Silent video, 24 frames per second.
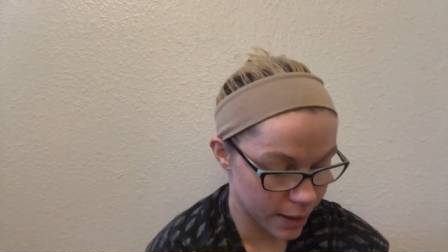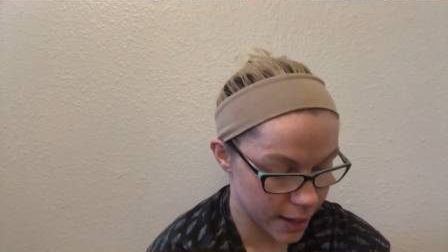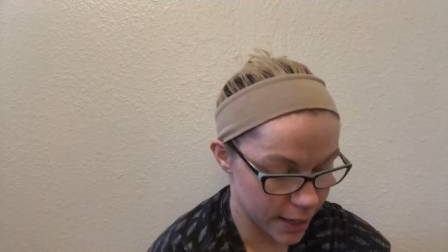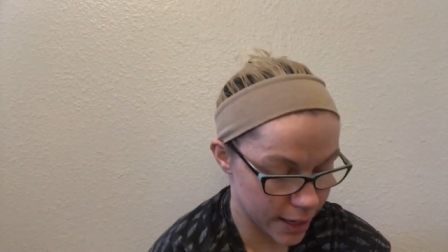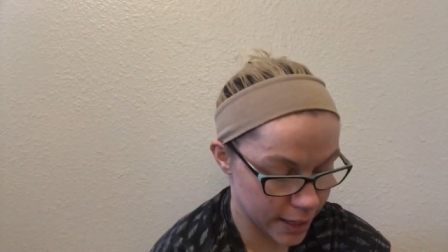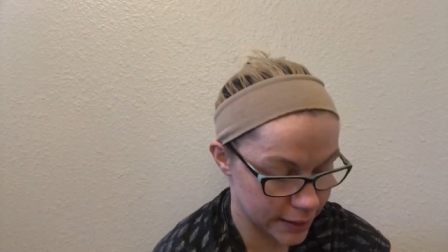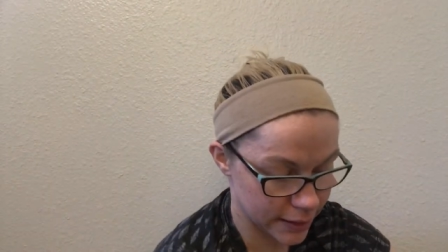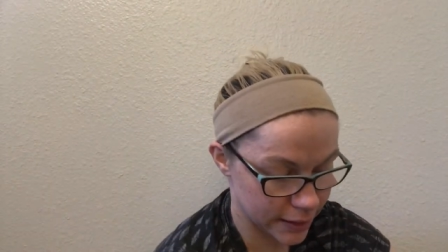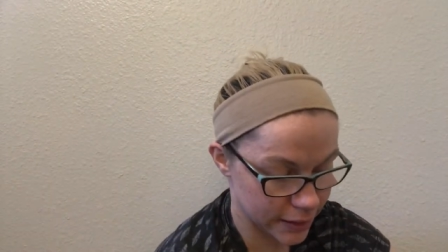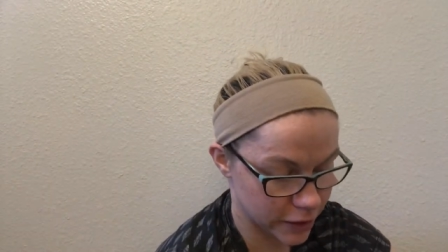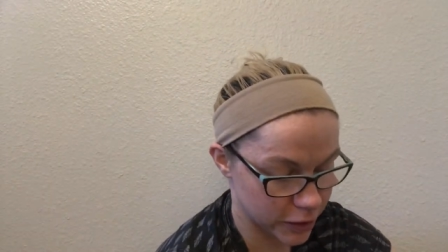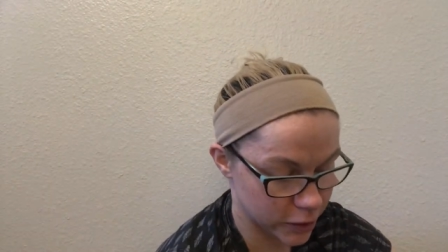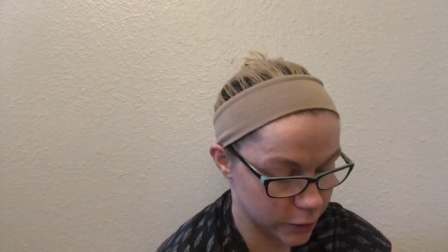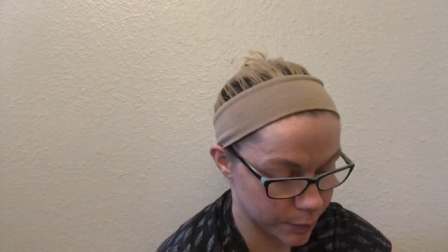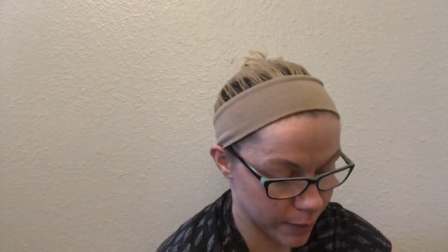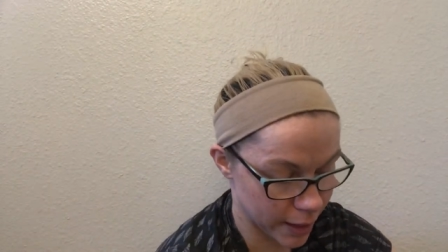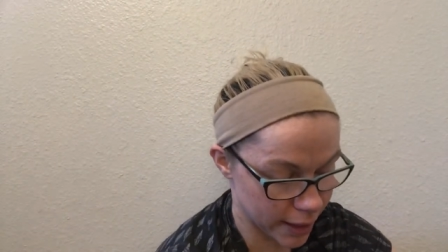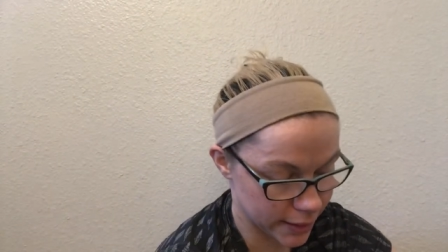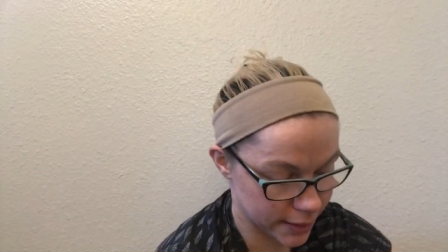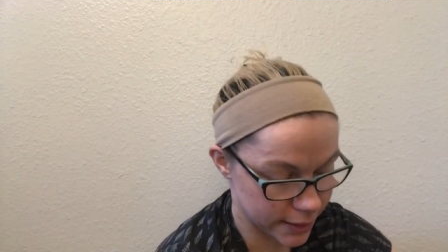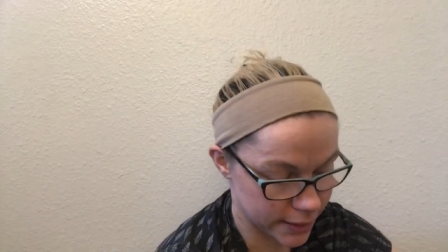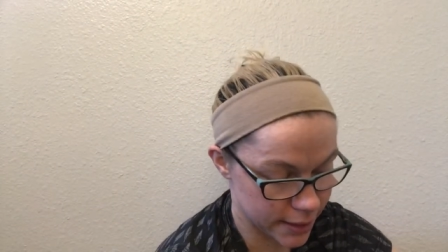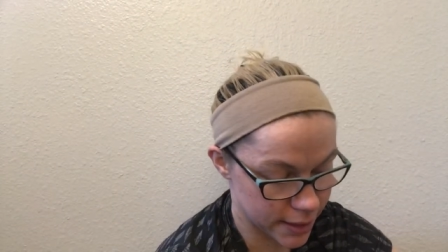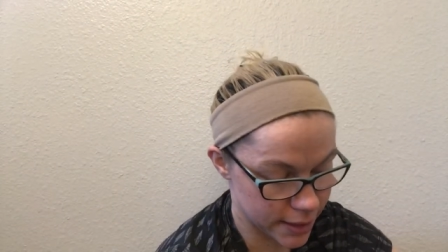is
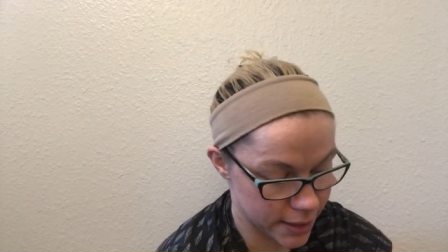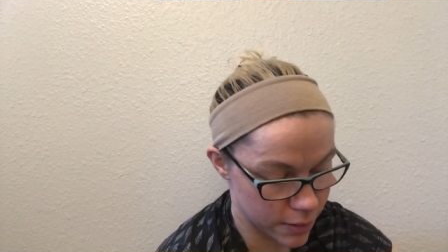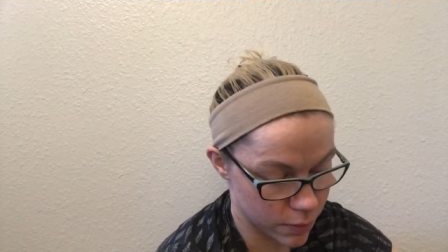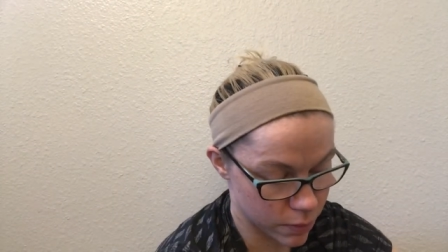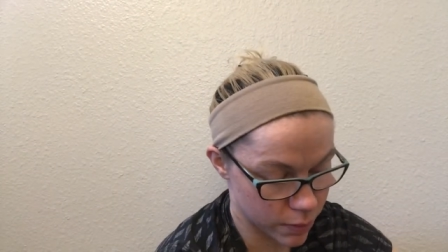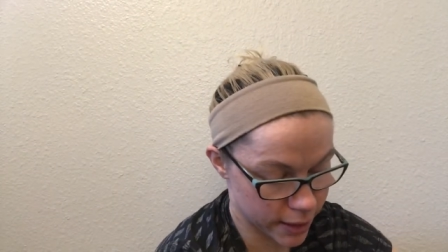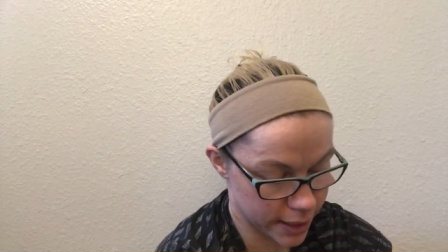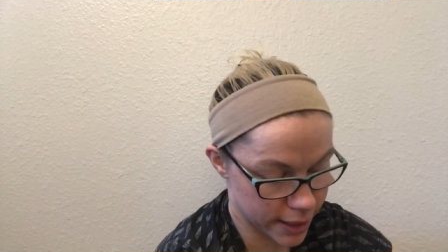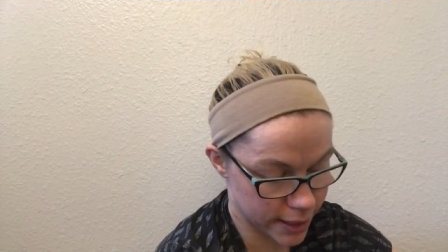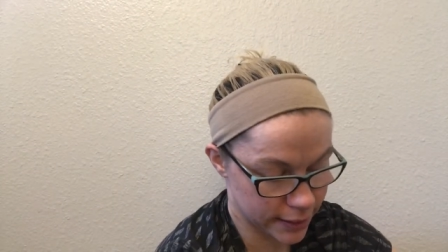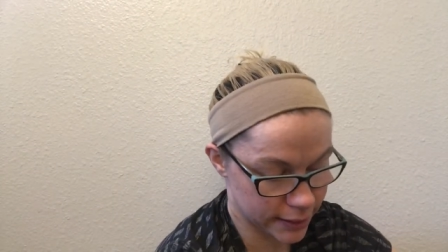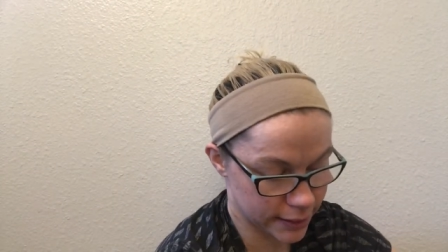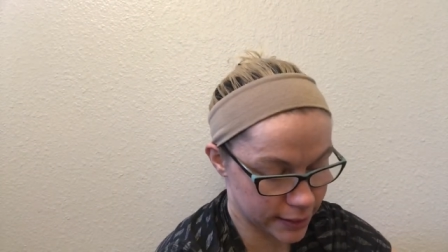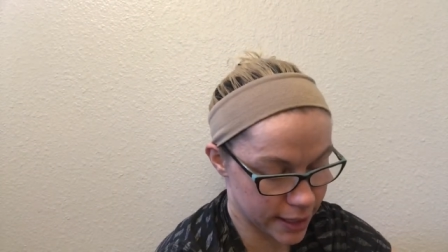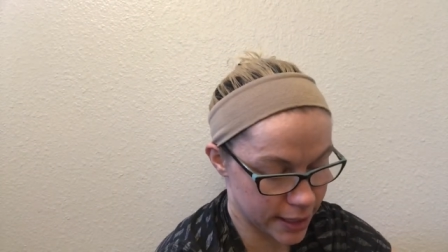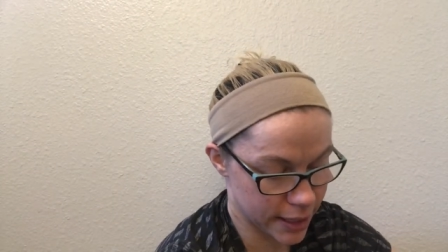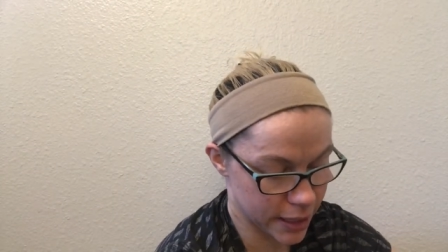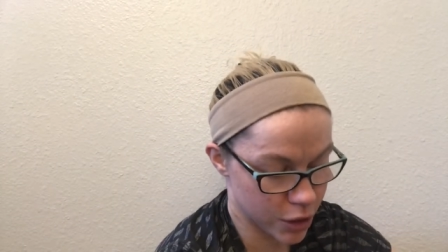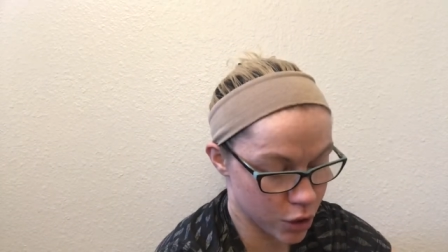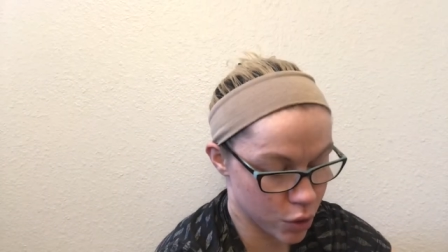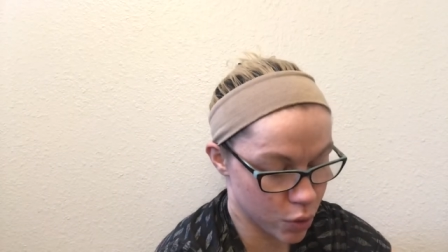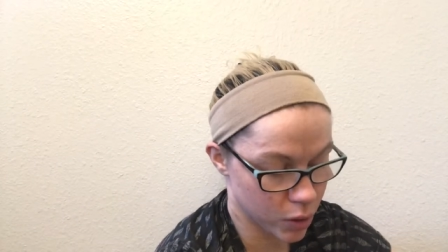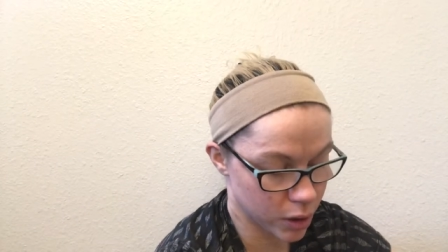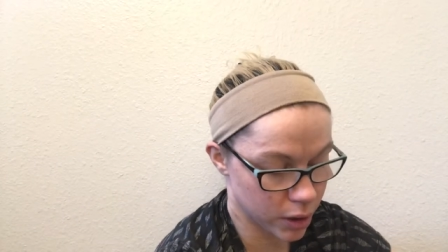expected when it's in a new